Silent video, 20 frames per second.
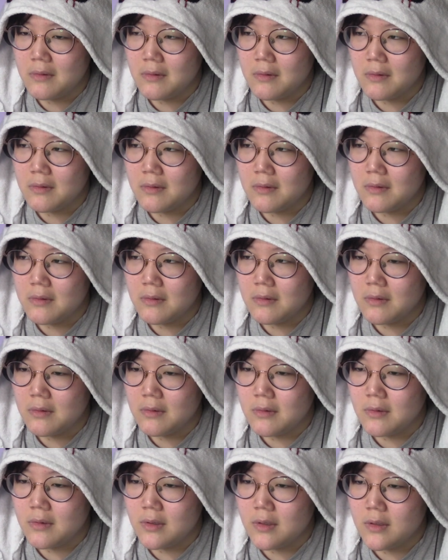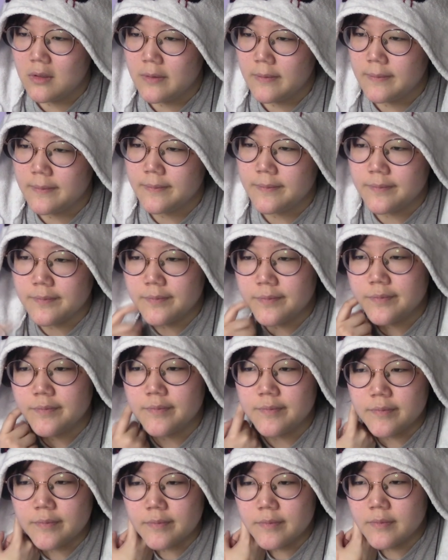Nobody speaks.